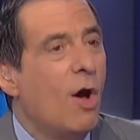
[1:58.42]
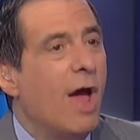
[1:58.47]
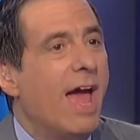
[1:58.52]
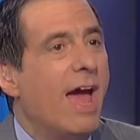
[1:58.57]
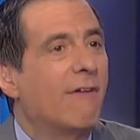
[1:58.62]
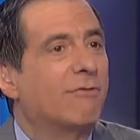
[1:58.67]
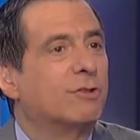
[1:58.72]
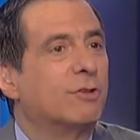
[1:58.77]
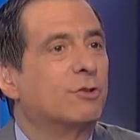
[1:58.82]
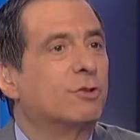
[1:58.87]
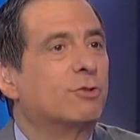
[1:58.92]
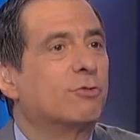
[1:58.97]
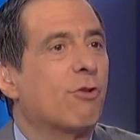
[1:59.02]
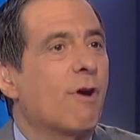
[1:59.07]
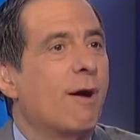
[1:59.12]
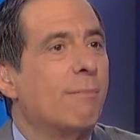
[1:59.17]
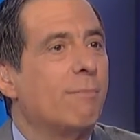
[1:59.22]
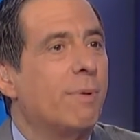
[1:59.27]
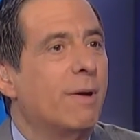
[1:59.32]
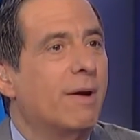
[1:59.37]
after
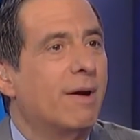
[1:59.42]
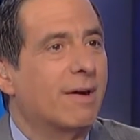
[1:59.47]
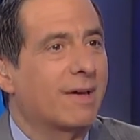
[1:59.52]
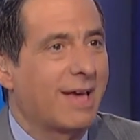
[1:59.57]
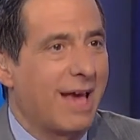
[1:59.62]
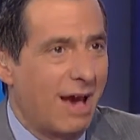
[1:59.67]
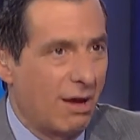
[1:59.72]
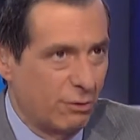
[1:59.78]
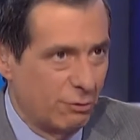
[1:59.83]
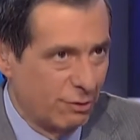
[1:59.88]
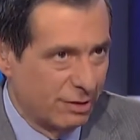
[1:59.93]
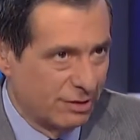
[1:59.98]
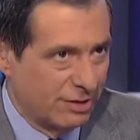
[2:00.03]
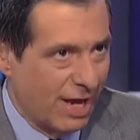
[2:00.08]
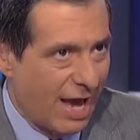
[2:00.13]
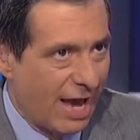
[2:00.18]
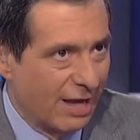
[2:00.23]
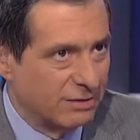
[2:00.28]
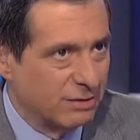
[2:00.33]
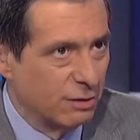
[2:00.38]
Trump
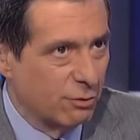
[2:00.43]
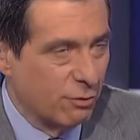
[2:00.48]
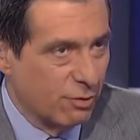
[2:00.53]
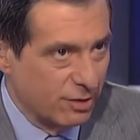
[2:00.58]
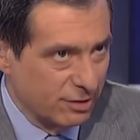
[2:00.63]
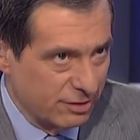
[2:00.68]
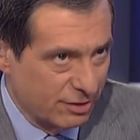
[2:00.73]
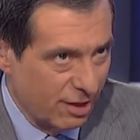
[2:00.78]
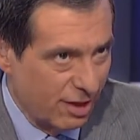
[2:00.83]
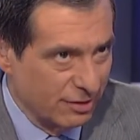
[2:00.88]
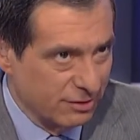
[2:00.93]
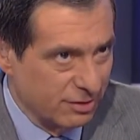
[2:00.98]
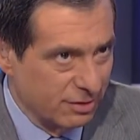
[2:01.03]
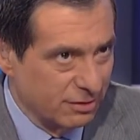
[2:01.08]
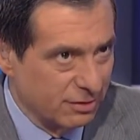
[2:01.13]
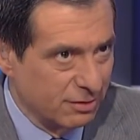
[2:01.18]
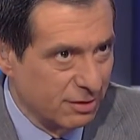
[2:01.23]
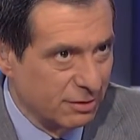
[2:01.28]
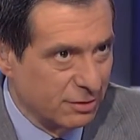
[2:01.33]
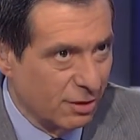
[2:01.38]
counterattacks and
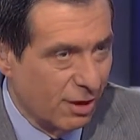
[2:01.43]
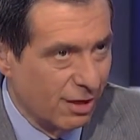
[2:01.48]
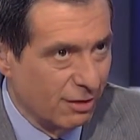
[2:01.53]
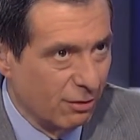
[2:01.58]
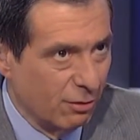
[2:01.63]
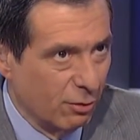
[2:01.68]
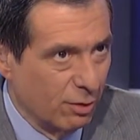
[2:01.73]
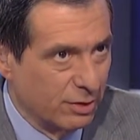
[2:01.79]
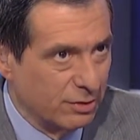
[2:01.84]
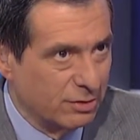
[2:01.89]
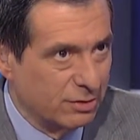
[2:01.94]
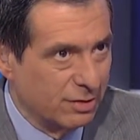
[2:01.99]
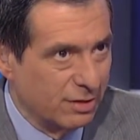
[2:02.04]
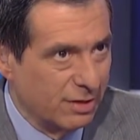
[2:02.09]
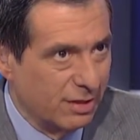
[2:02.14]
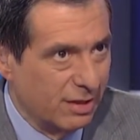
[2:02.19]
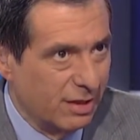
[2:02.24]
criticizes John Lewis,